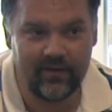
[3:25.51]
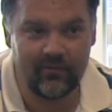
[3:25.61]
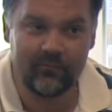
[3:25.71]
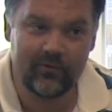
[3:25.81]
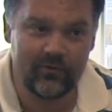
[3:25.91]

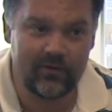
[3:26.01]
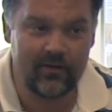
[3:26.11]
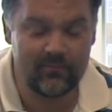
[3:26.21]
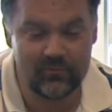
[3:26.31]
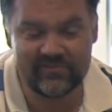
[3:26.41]
down the road
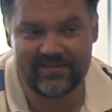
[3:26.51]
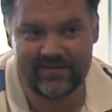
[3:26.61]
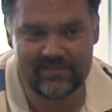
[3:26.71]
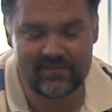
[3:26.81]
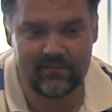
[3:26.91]
on most
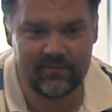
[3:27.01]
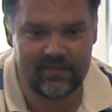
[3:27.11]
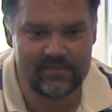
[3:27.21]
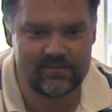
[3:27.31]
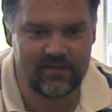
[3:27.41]
days. Some
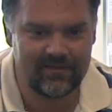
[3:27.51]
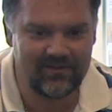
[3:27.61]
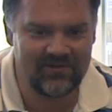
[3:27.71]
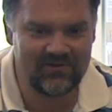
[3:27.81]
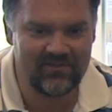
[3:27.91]
days uh,
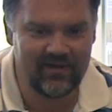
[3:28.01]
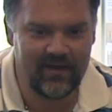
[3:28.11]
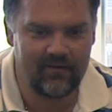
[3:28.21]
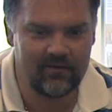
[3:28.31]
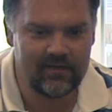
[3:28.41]
longer than
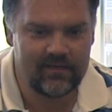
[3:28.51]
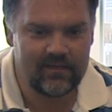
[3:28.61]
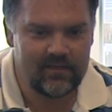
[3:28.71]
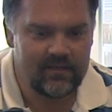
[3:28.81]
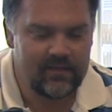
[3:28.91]
an hour.
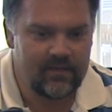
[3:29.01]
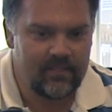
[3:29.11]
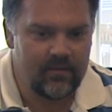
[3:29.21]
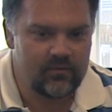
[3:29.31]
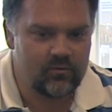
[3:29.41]

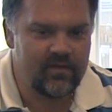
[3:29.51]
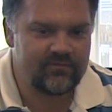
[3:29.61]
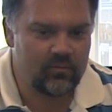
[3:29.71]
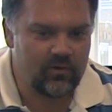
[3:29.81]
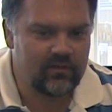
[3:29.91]
So we
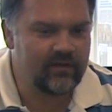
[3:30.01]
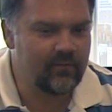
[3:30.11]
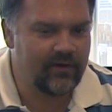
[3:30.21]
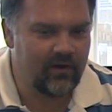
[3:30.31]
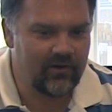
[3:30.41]
have to work a
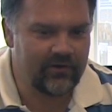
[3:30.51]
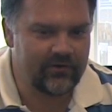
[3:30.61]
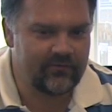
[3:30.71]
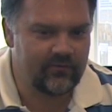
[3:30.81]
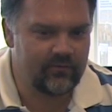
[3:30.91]
little bit
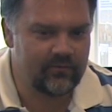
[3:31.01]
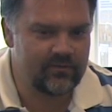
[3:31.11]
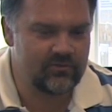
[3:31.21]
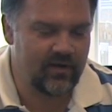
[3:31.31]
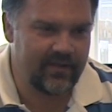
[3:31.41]
harder to
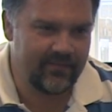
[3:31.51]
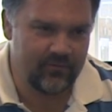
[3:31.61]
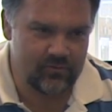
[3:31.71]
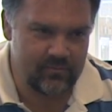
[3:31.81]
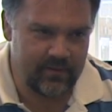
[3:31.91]
to try and get
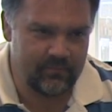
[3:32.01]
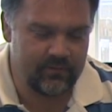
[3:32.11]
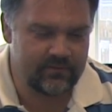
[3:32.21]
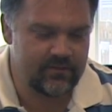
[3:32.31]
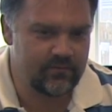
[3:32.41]
those
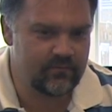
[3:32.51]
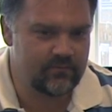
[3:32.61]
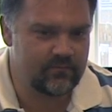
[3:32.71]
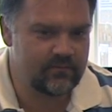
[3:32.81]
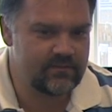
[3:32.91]
people
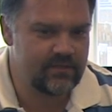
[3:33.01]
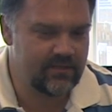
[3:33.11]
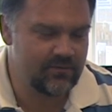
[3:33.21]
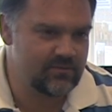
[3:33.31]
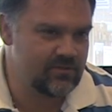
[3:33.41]
to to
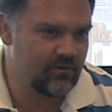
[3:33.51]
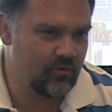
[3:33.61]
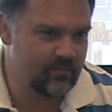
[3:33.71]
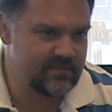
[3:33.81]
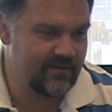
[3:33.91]
use their
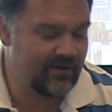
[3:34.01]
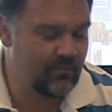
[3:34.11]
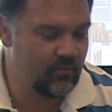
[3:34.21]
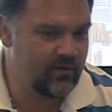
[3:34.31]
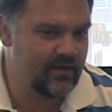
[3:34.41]
hometown
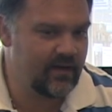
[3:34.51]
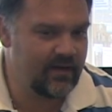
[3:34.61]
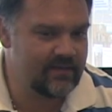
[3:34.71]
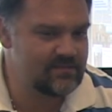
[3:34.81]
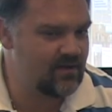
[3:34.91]
airport, and,
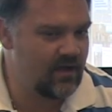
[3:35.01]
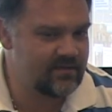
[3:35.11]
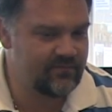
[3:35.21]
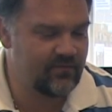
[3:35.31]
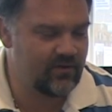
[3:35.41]
and, it's
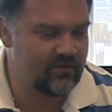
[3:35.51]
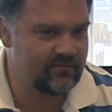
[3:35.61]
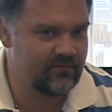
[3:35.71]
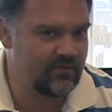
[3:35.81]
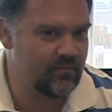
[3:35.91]
not
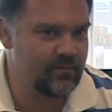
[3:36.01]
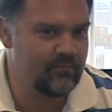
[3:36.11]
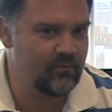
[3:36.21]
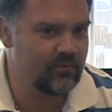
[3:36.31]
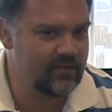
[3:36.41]
difficult to do.
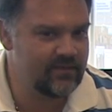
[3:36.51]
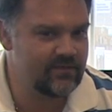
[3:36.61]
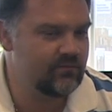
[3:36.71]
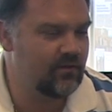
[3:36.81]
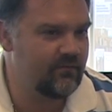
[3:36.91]
People really
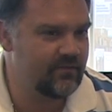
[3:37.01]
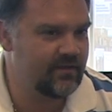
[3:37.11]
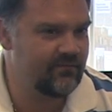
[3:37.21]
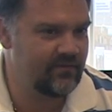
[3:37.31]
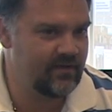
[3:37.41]
do love the
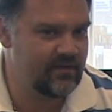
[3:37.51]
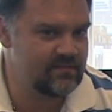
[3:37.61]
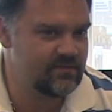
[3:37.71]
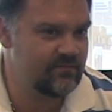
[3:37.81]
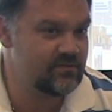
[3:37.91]

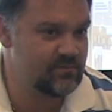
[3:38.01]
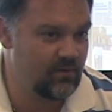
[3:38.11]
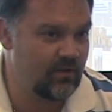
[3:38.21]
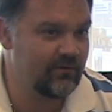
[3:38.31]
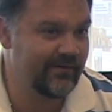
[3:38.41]
convenience of the
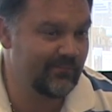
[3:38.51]
smaller